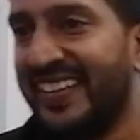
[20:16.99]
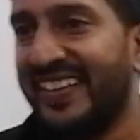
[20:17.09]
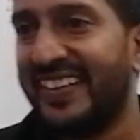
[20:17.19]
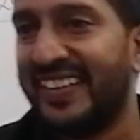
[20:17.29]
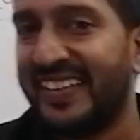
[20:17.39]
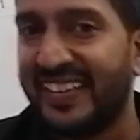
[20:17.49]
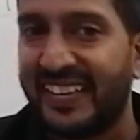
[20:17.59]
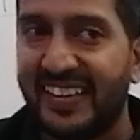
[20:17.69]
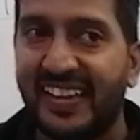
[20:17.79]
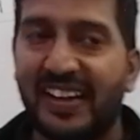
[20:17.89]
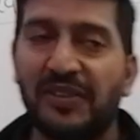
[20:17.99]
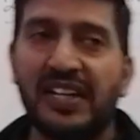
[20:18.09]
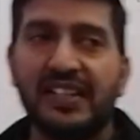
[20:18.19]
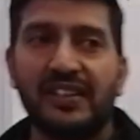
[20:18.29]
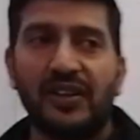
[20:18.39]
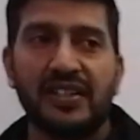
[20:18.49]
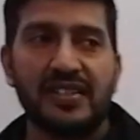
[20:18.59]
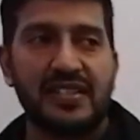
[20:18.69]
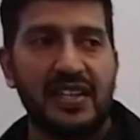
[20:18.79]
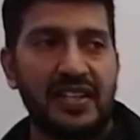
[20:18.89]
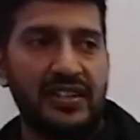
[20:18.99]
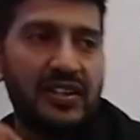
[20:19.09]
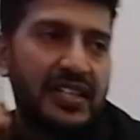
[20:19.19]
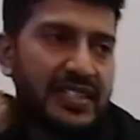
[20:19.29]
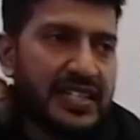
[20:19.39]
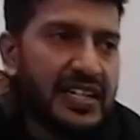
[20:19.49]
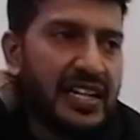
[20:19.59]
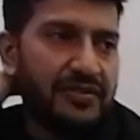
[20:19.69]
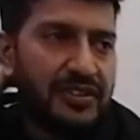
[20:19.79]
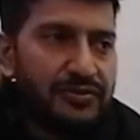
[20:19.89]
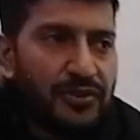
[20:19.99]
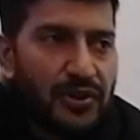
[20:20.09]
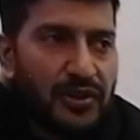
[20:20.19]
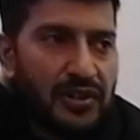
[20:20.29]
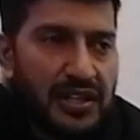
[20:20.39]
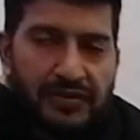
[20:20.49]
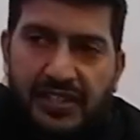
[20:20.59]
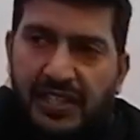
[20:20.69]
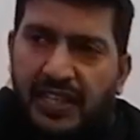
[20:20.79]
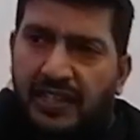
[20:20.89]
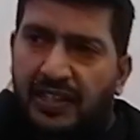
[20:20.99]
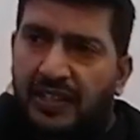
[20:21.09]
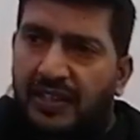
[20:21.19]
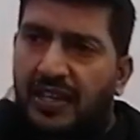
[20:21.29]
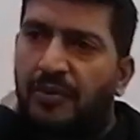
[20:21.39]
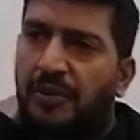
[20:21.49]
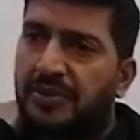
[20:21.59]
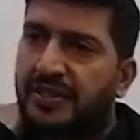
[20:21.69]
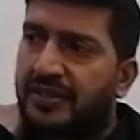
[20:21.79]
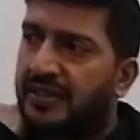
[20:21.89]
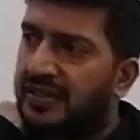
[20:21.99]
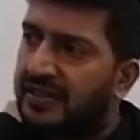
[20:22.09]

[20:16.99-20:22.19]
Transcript: Uh, yeah, we learned all this year. You're learning in level 4, level 3 chemops.